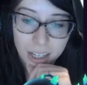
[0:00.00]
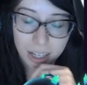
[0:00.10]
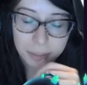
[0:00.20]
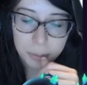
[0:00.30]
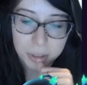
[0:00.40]

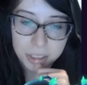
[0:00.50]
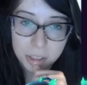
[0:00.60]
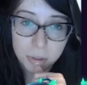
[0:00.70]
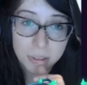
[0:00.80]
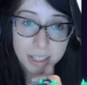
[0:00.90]
I'm going
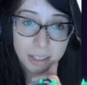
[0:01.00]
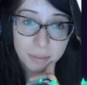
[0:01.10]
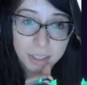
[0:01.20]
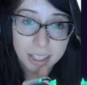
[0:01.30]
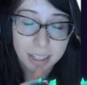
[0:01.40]
to
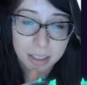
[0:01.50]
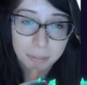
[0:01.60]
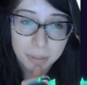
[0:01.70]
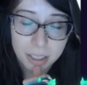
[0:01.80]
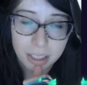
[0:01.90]
save the
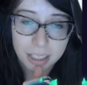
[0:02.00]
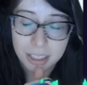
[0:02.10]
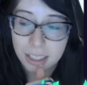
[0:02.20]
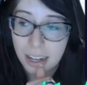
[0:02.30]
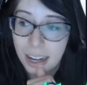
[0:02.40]
game and
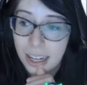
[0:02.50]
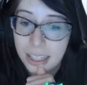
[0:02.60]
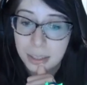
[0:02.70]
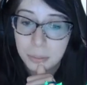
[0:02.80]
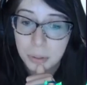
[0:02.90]
then I
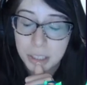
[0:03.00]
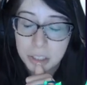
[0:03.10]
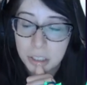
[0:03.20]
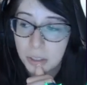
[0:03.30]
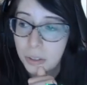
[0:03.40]
am going
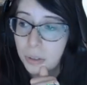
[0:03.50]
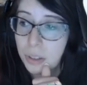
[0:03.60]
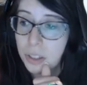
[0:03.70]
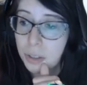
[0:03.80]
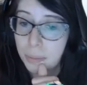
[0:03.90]
to go
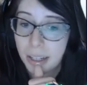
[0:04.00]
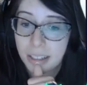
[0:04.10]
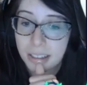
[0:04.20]
to bed.